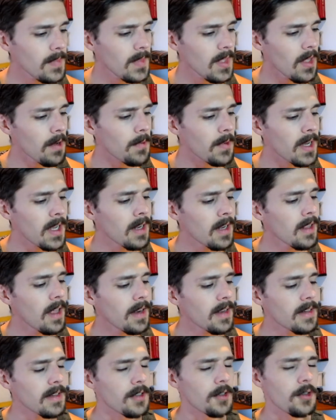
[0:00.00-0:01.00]
we get a
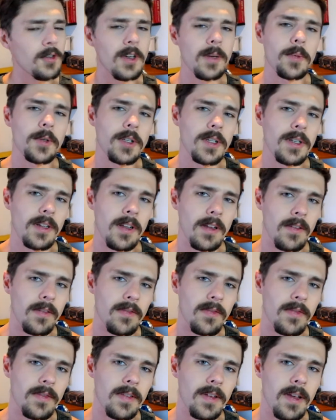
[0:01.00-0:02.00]
lot of description
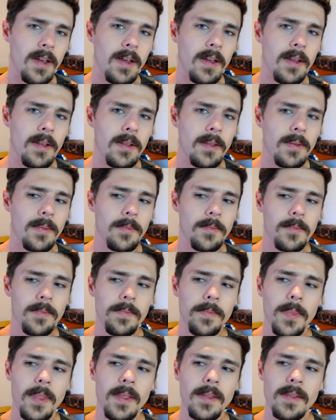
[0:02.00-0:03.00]
of
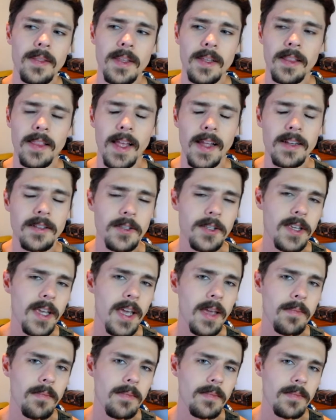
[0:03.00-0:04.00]
the
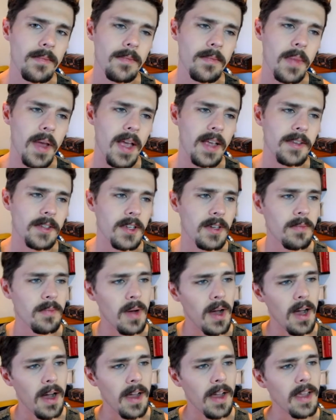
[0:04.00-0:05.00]
landscape passing him
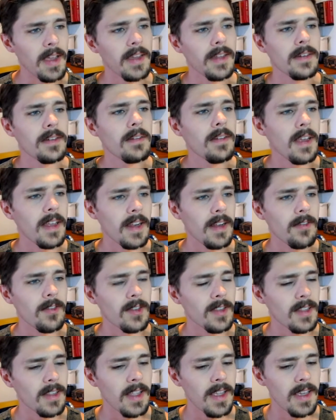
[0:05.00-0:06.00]
by and
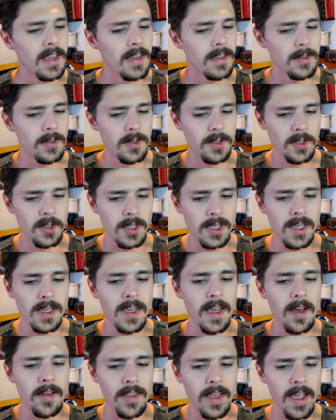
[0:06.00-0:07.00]
everything that he gets to see,
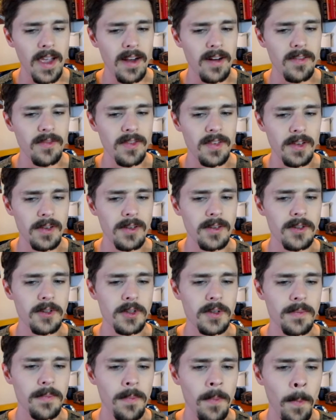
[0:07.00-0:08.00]
how the air feels
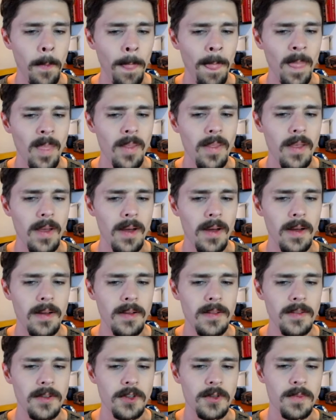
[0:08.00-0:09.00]
and
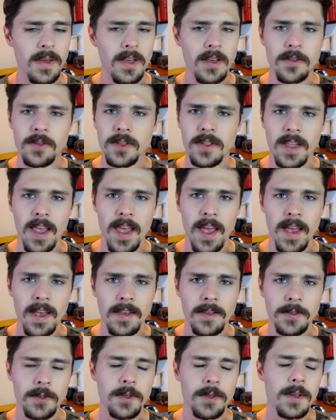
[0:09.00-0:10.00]
the smells that he
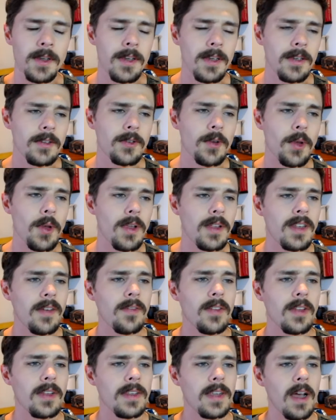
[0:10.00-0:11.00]
has. So you can
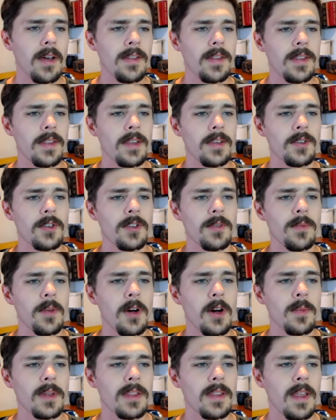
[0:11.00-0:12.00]
definitely tell that this is a
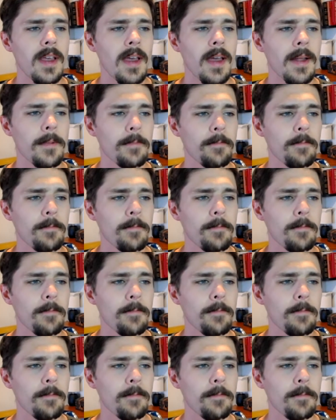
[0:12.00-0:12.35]
moment that